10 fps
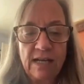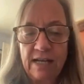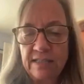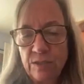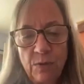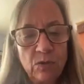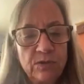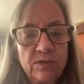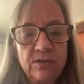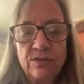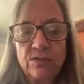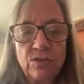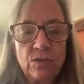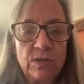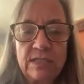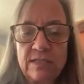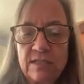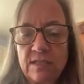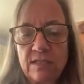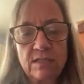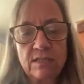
I spoke to the students.